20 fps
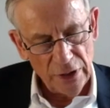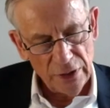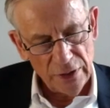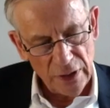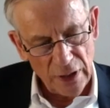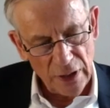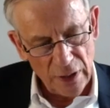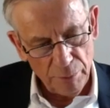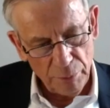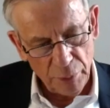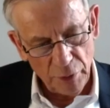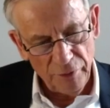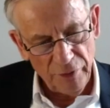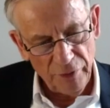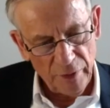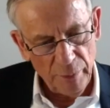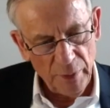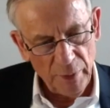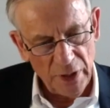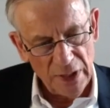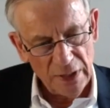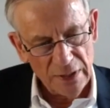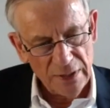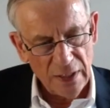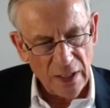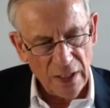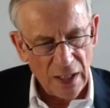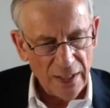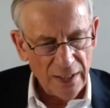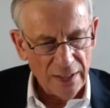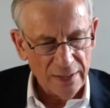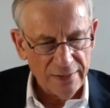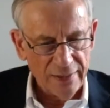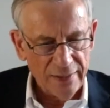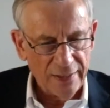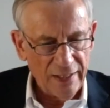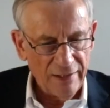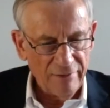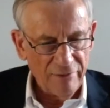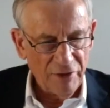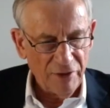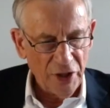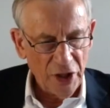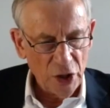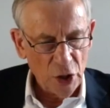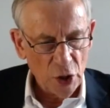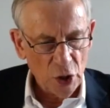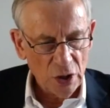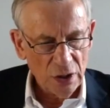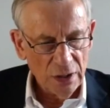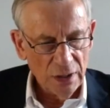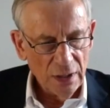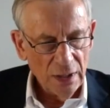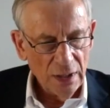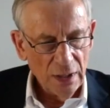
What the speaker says: Their profitability is higher than average.